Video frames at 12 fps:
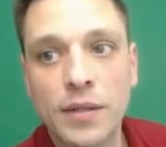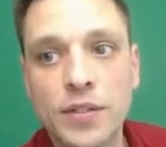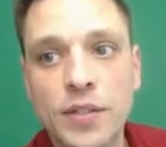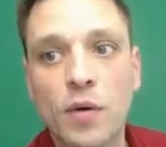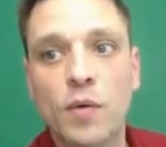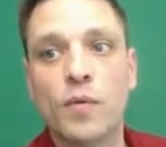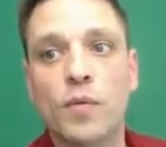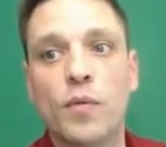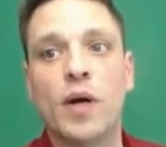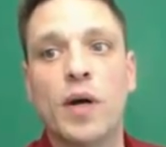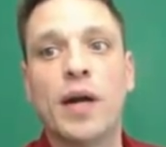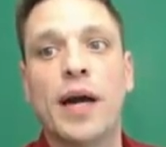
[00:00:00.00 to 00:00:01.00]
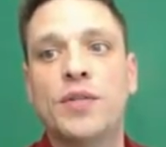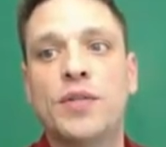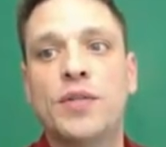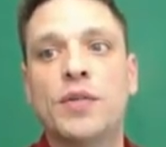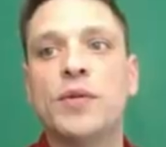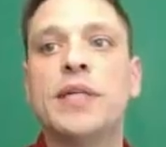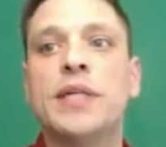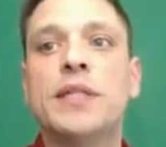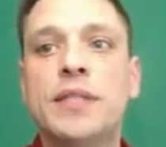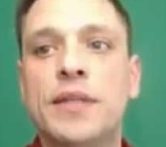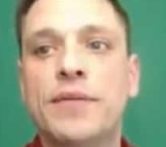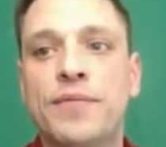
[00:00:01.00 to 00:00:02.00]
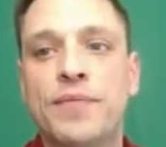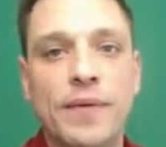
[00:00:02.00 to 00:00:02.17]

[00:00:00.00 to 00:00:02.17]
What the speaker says: So what I do is,